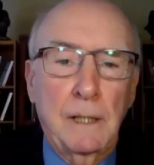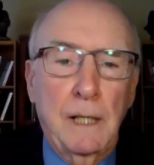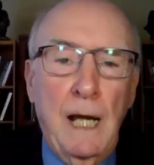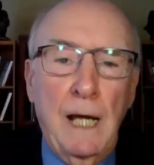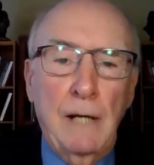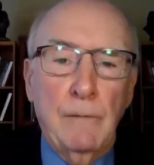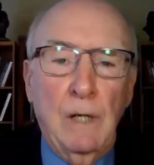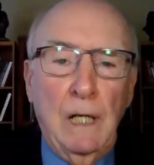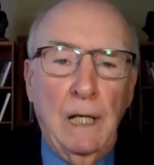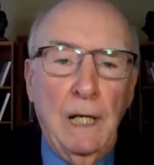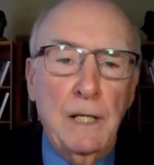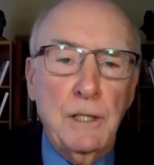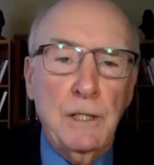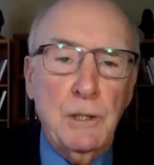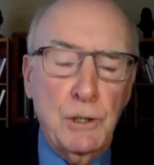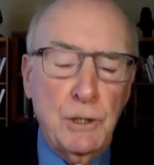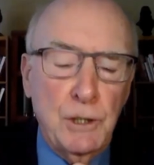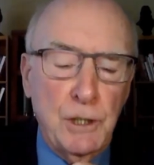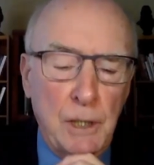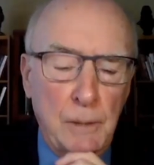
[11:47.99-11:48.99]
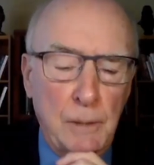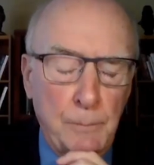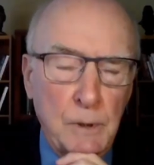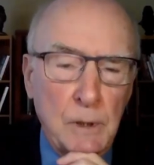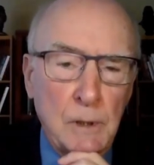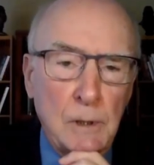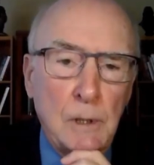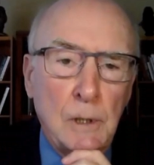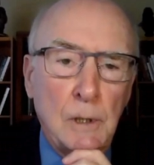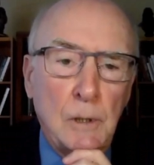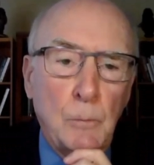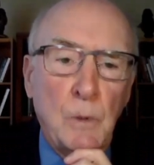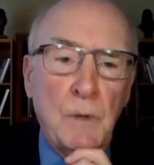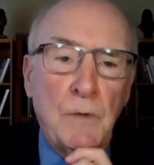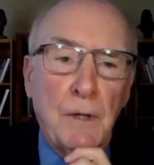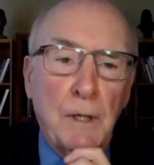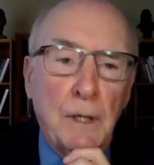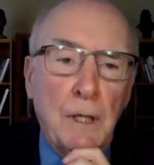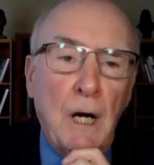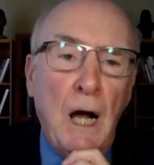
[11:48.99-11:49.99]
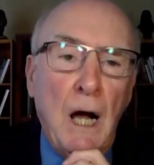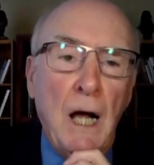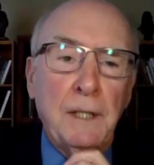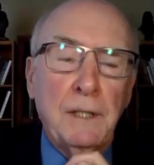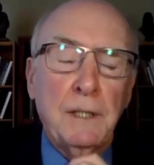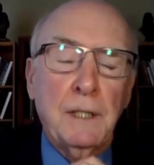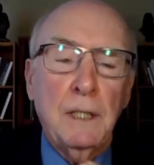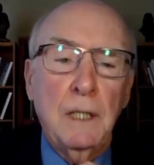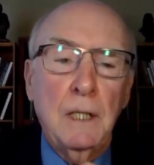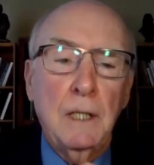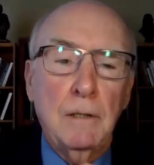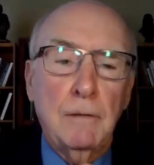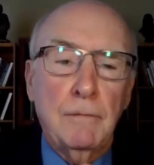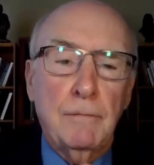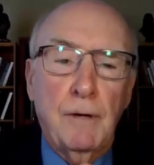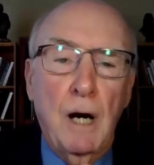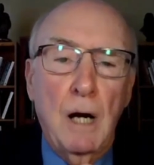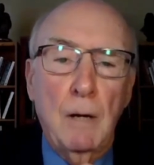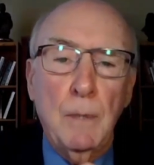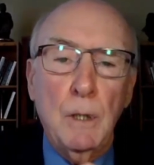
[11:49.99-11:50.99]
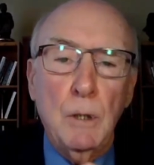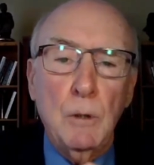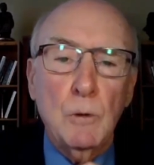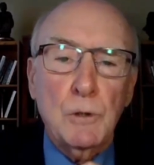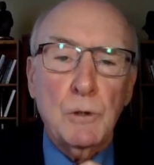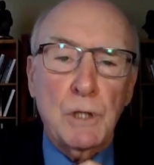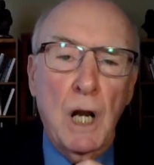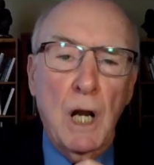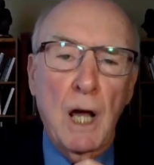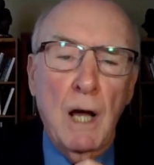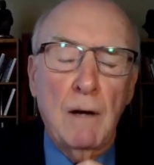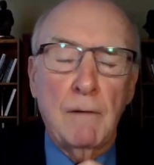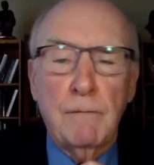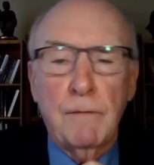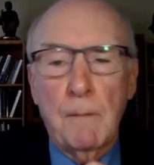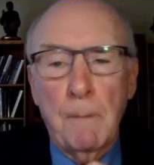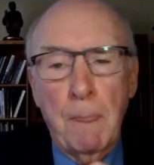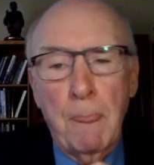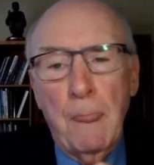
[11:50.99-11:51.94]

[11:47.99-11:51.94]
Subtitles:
and relationship with a God from whose love